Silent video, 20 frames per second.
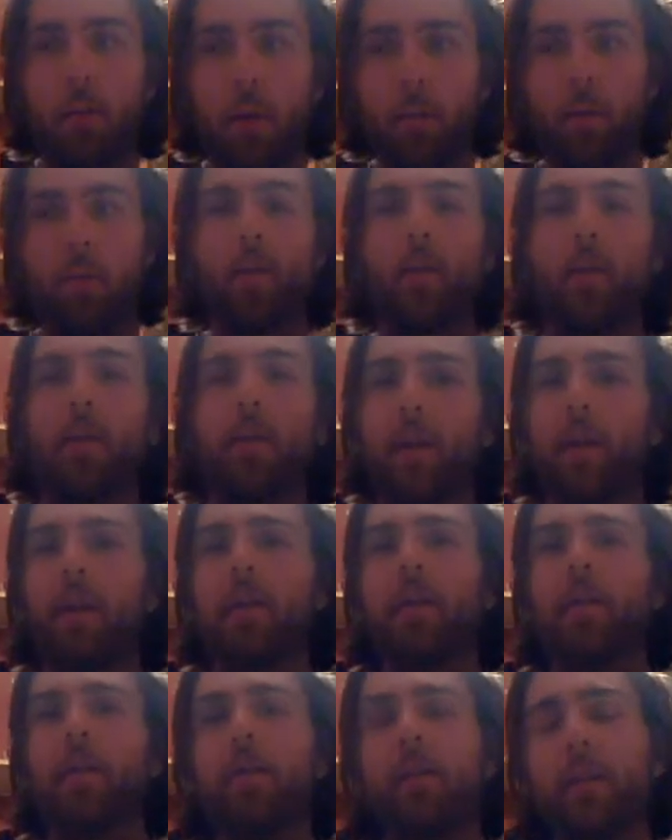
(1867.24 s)
by putting
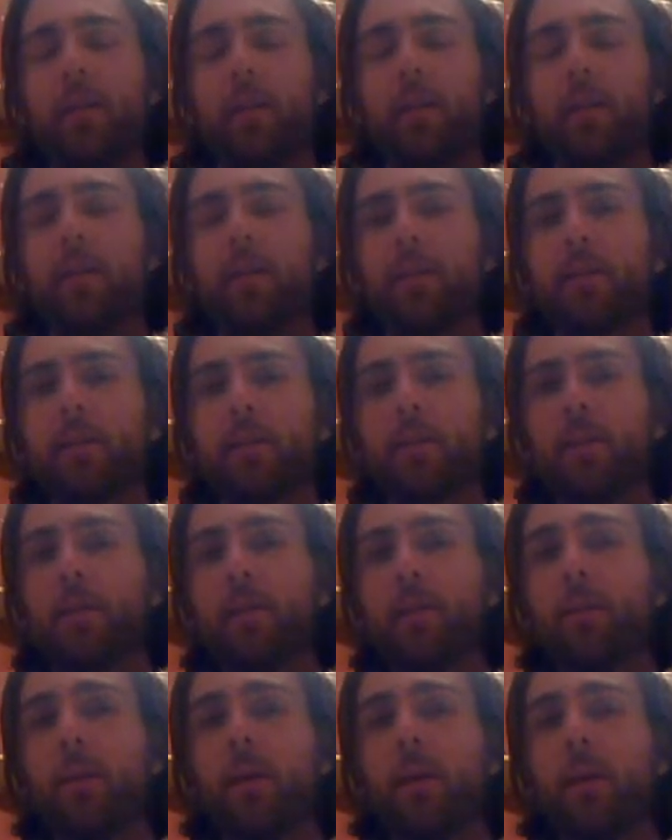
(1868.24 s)
that in, into the
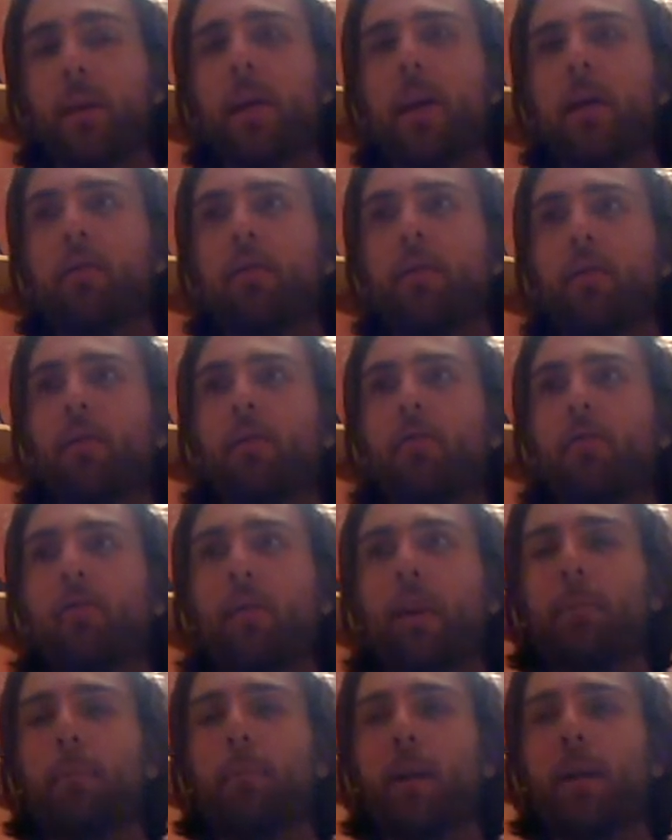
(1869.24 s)
system. And if you
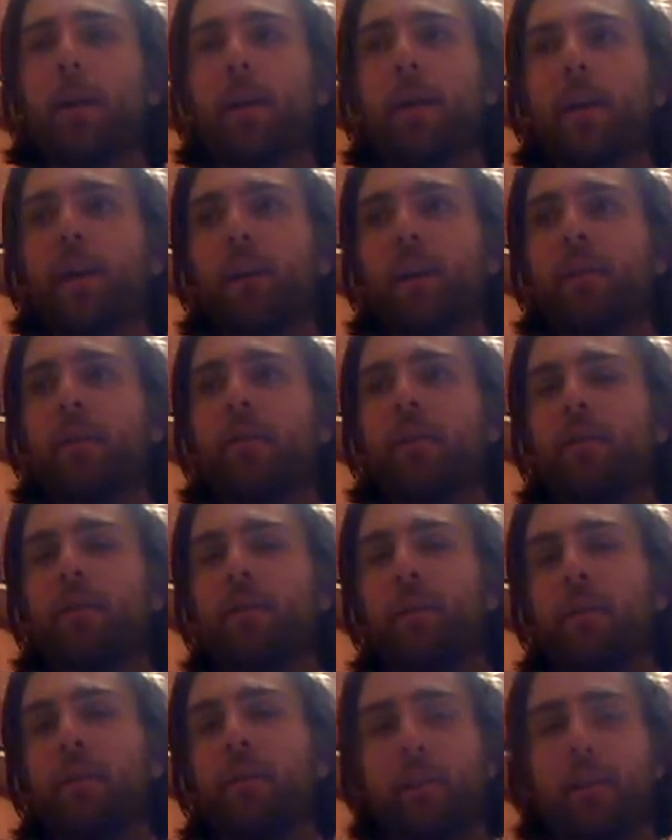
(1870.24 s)
create, make it an
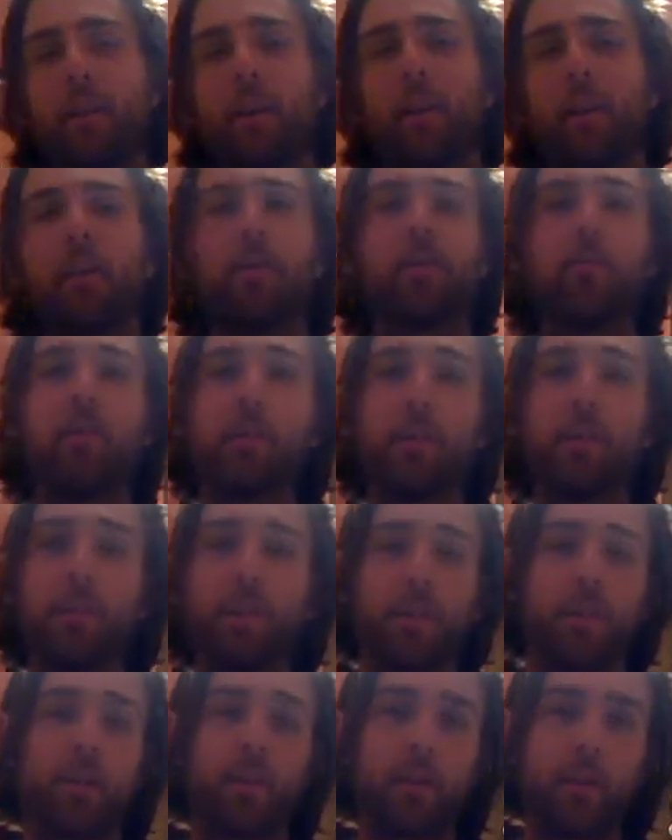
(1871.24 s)
eff- effective
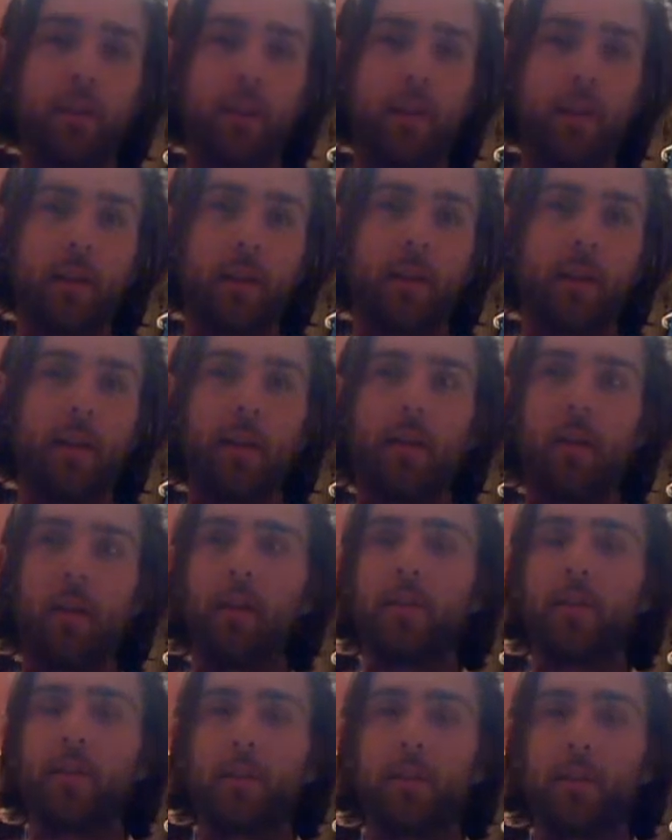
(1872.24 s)
resonant circuit,
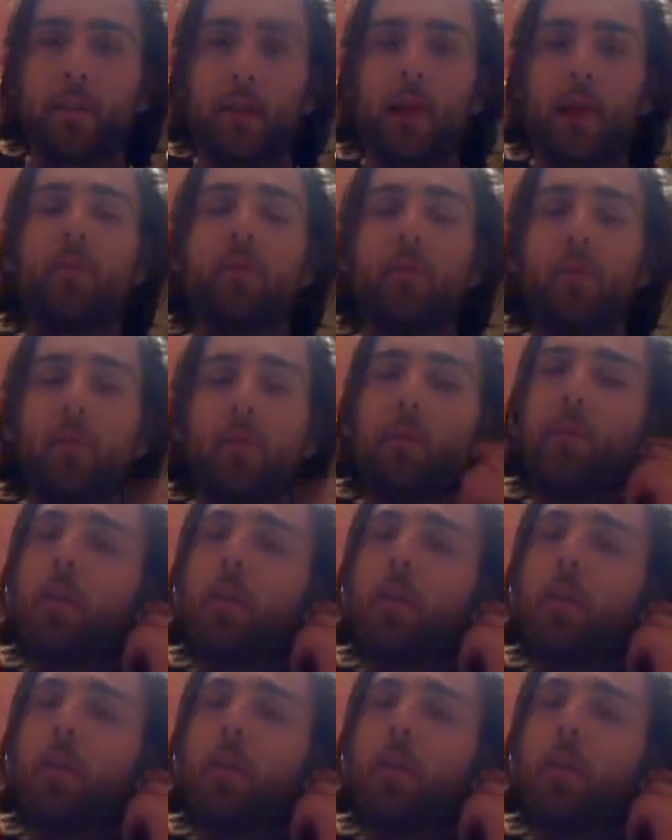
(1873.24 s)
the staff will